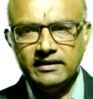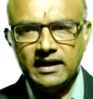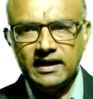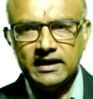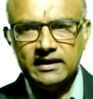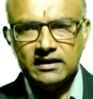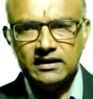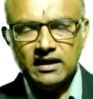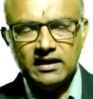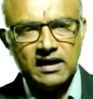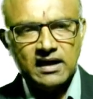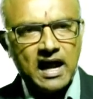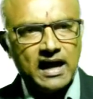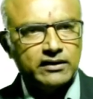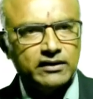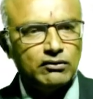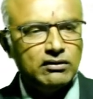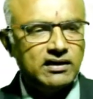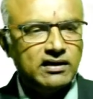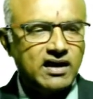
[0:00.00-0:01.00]
that,
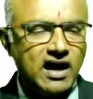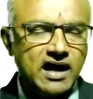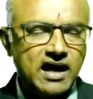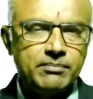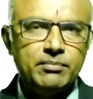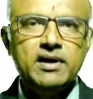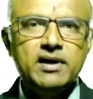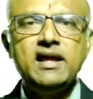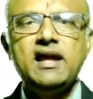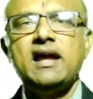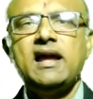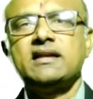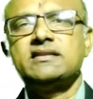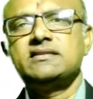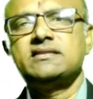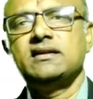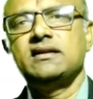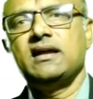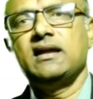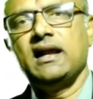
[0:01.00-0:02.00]
not only carbon
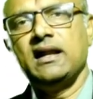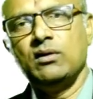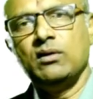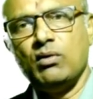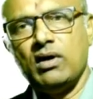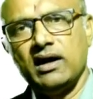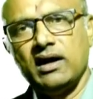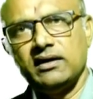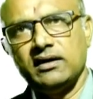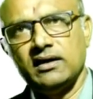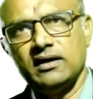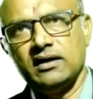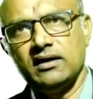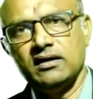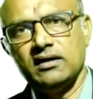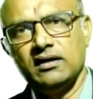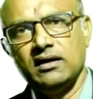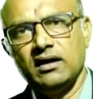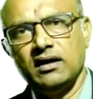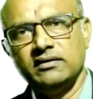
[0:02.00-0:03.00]
dioxide and
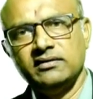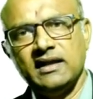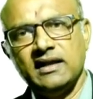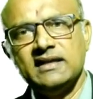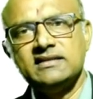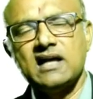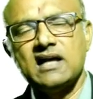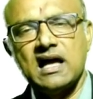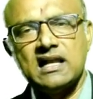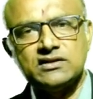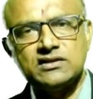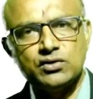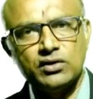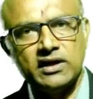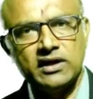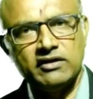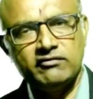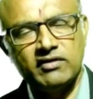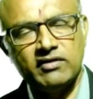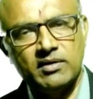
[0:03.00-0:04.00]
water, there is also
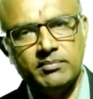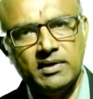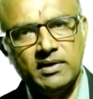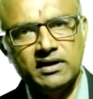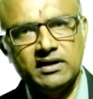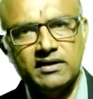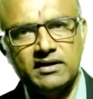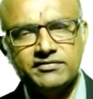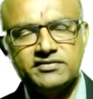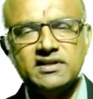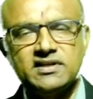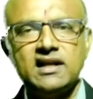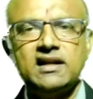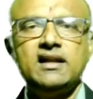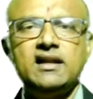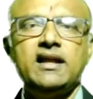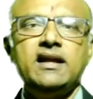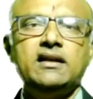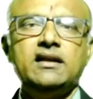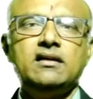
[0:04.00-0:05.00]
requirement of
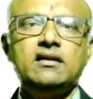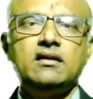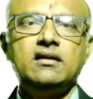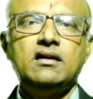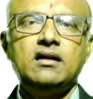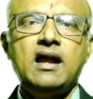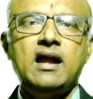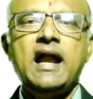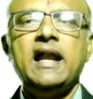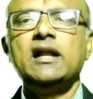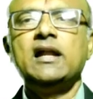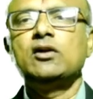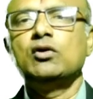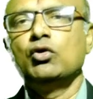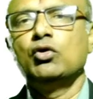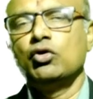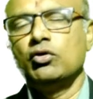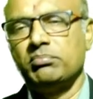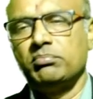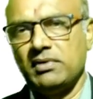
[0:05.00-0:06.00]
sunlight and
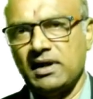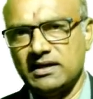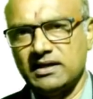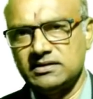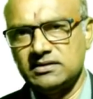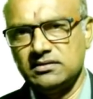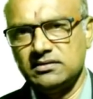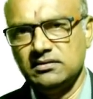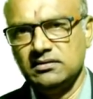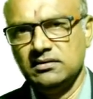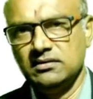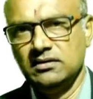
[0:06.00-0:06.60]
chloroplast.